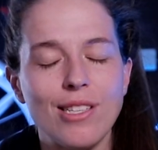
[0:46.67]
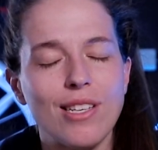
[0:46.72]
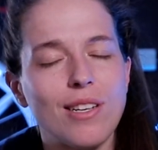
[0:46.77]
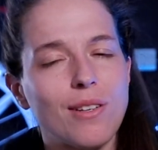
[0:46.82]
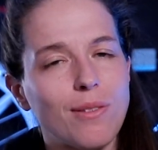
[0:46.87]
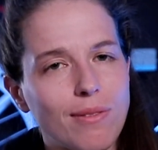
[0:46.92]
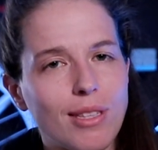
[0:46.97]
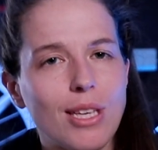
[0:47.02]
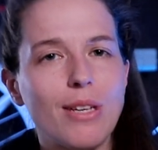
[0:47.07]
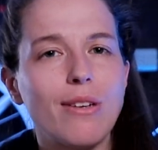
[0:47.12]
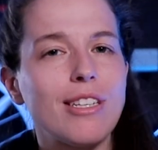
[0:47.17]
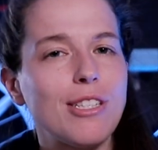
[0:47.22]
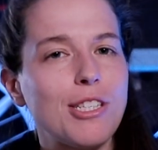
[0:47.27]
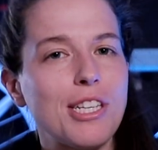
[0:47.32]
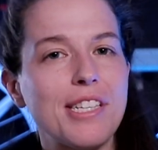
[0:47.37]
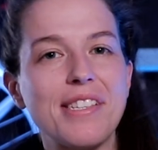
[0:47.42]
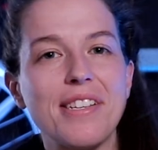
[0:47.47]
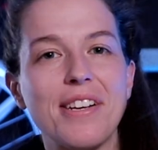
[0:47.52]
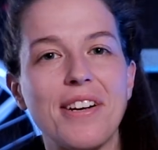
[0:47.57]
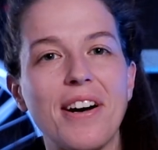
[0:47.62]
So you can
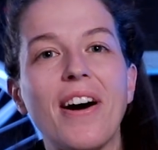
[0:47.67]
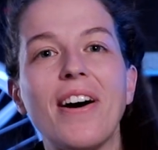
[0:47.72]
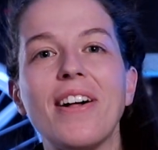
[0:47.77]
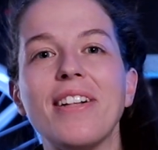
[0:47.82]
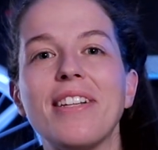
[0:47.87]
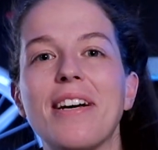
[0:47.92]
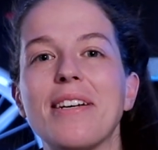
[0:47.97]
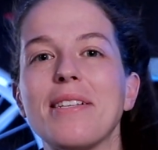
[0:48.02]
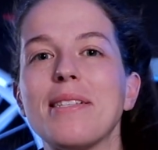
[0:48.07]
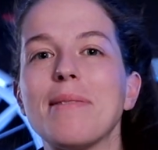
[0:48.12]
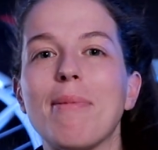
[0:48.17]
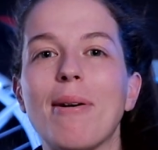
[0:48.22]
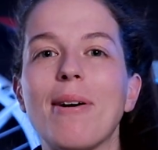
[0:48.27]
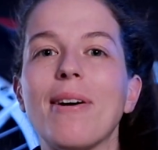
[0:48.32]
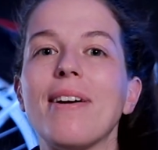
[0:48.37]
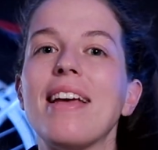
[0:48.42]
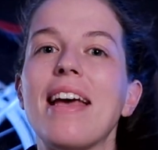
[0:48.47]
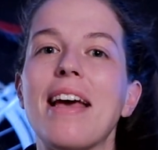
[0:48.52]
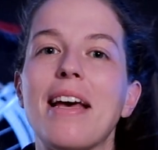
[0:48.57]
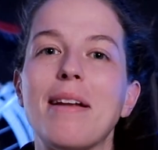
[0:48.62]
just call us
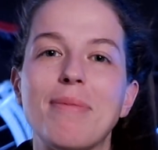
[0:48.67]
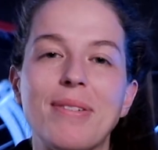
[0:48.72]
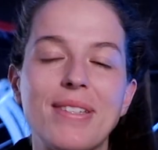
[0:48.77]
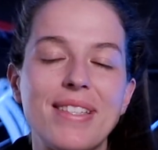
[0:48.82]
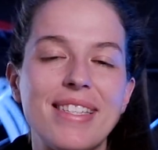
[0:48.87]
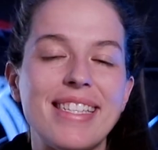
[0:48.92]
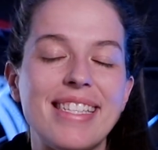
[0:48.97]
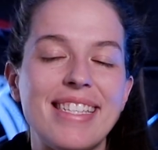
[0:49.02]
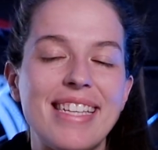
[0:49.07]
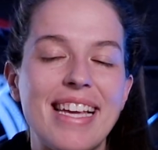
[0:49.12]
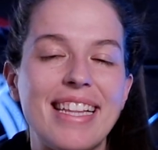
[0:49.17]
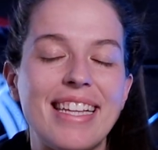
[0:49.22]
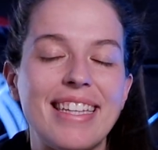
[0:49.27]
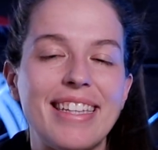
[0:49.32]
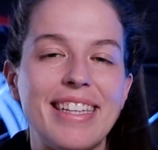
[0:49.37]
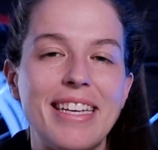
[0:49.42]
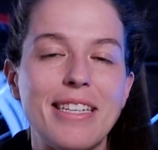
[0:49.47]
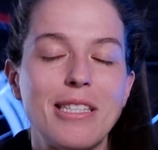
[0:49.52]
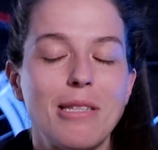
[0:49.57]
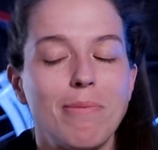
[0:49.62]
party animals to say the
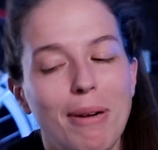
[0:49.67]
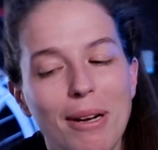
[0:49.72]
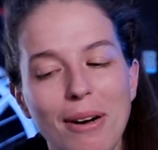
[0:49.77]
least.